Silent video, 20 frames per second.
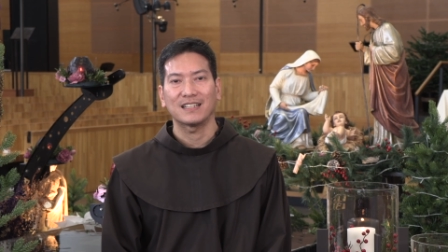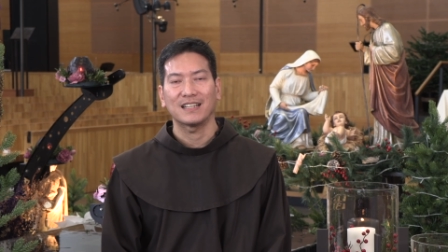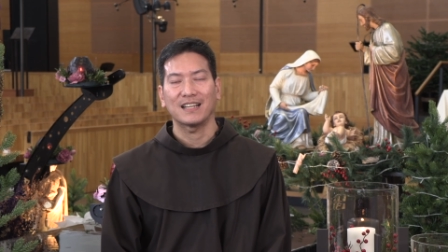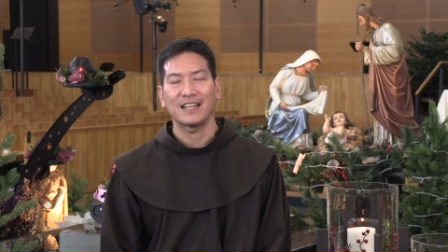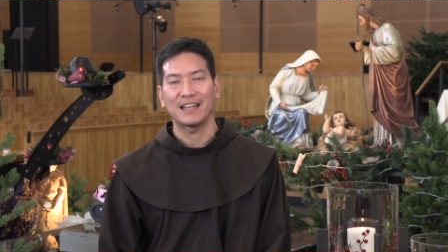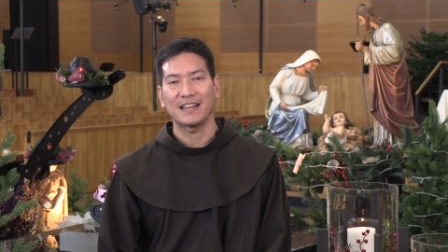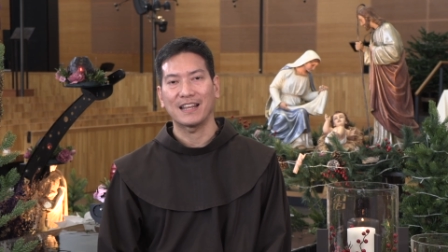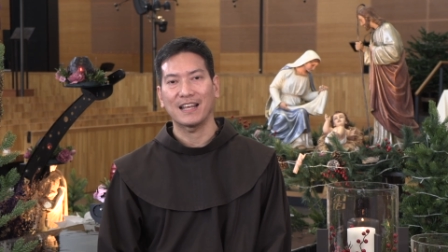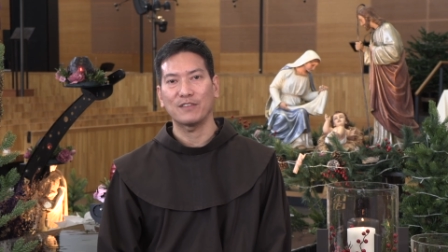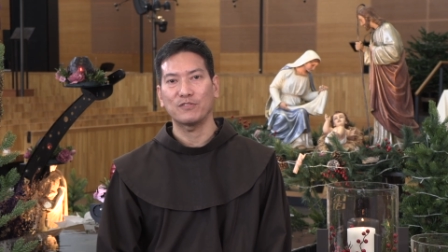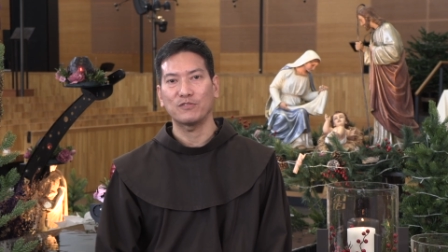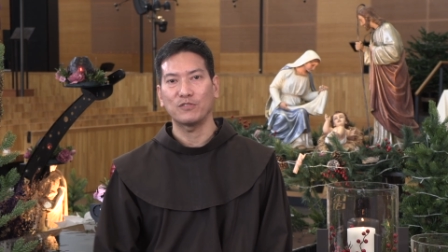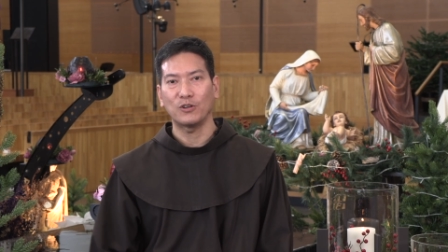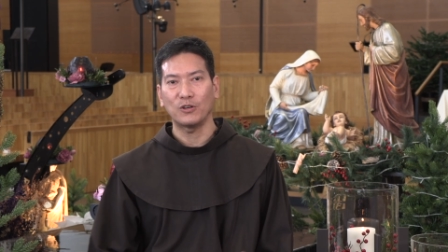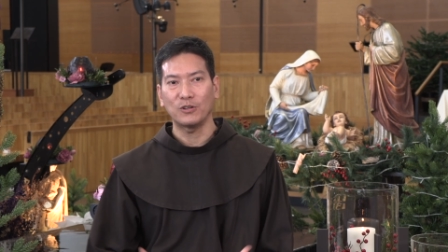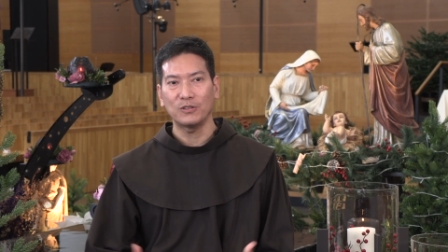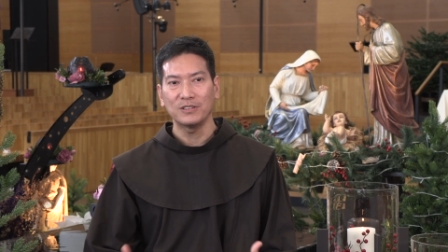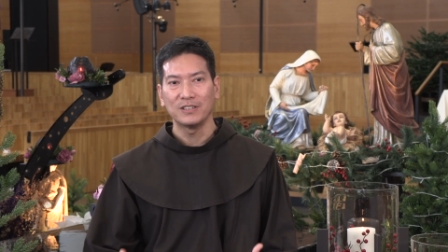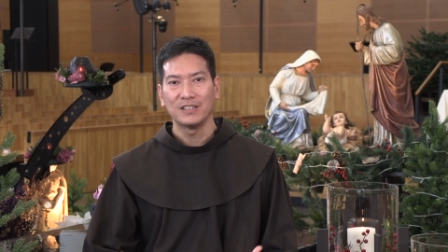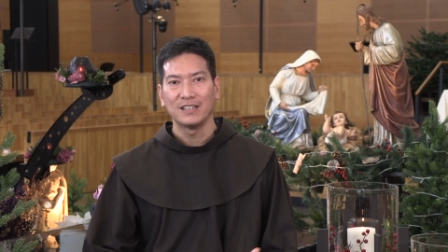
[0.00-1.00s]
and
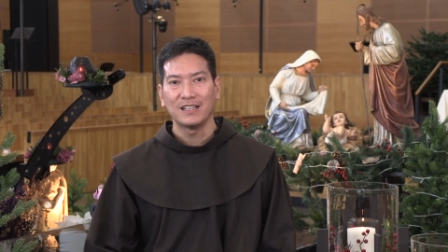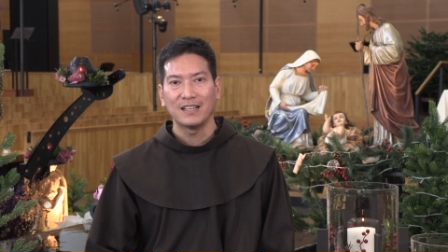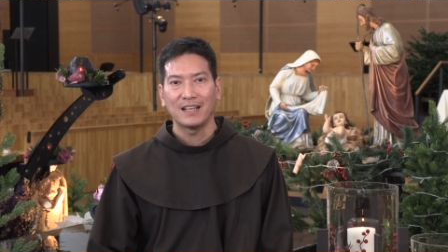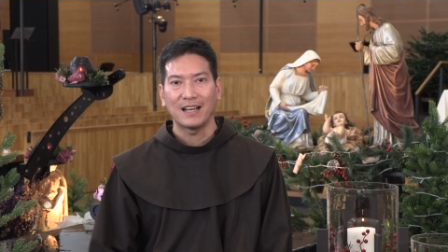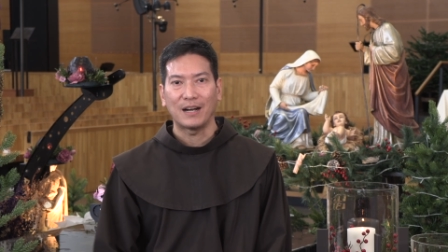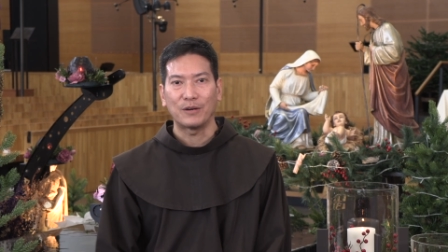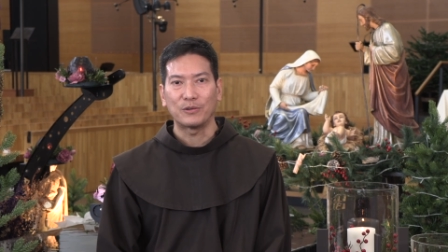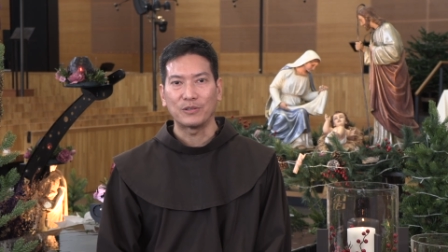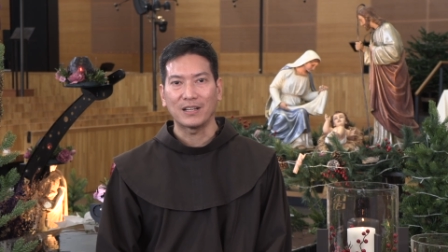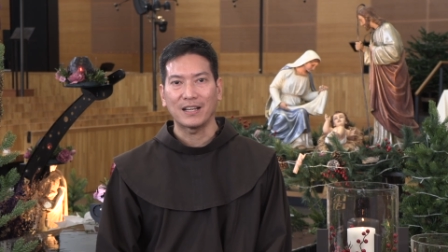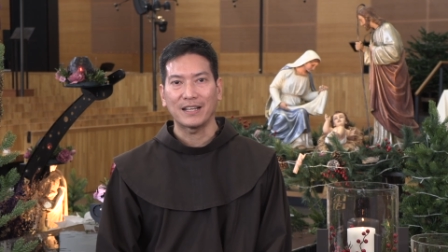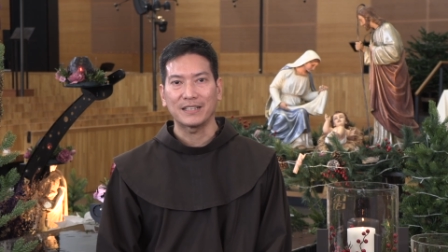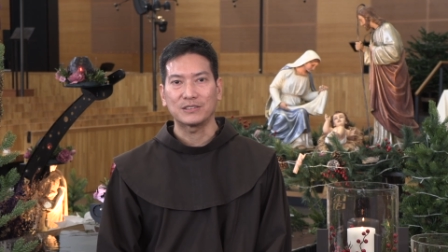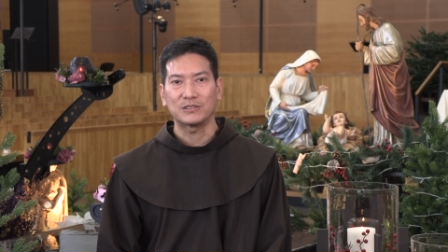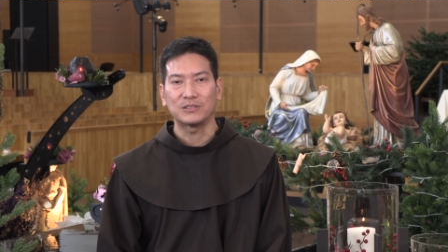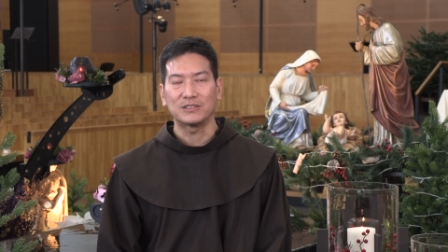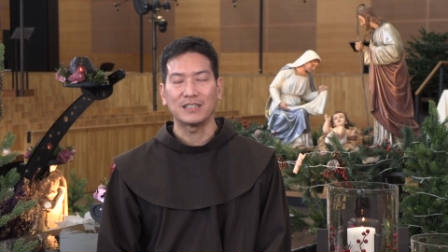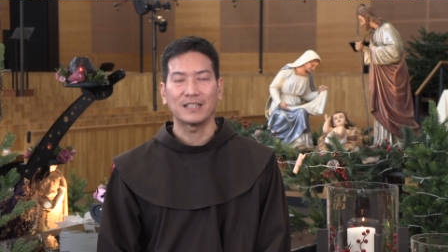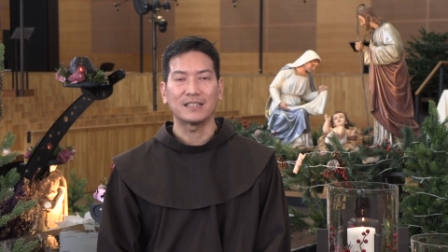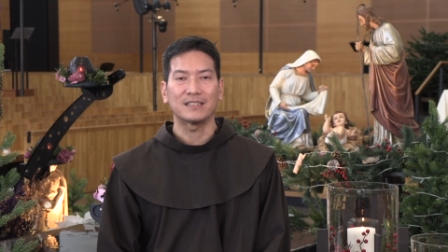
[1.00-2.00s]
therefore, I would like
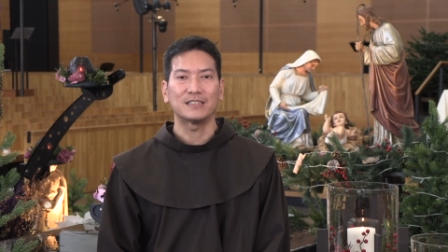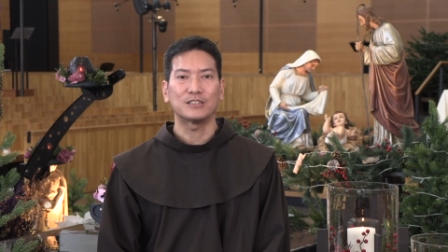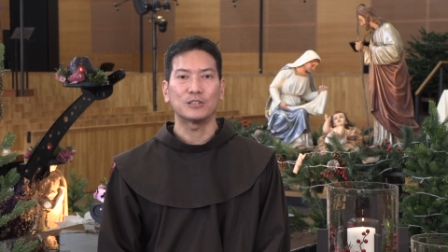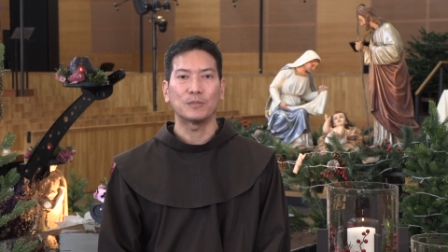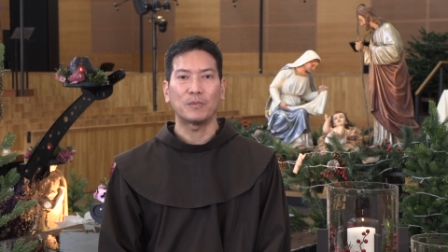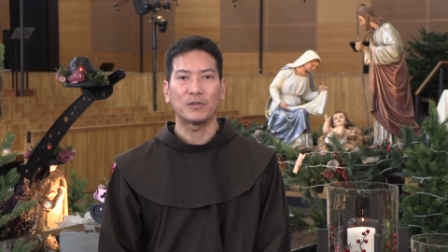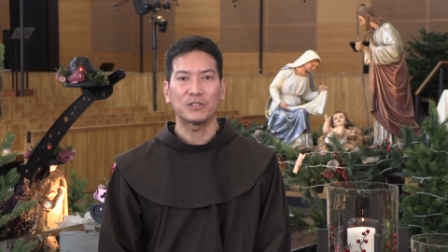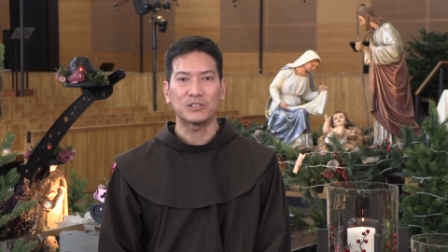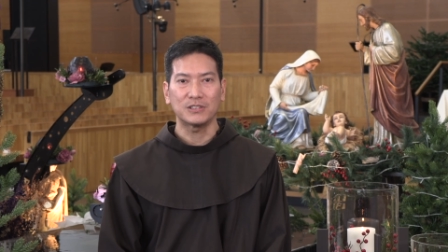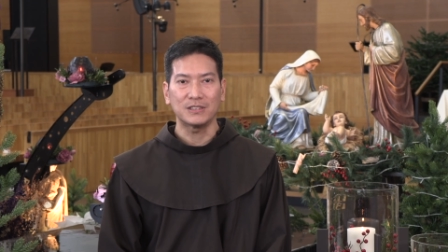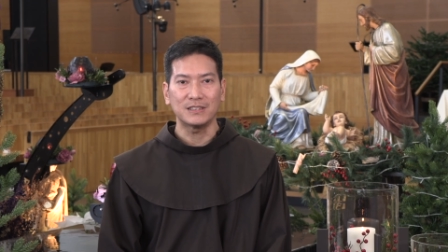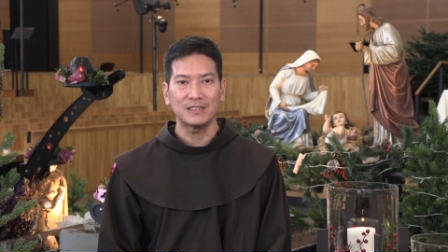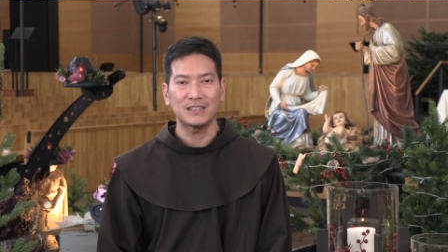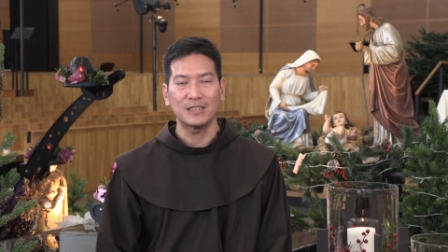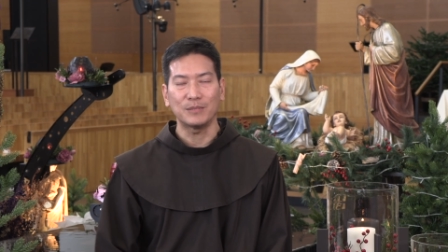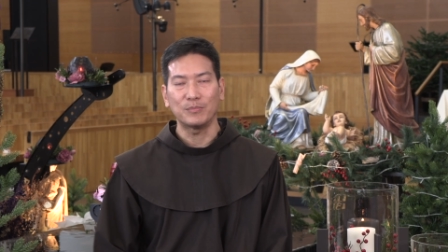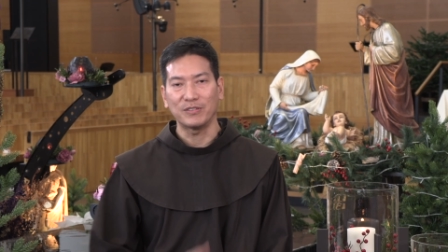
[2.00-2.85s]
to take this opportunity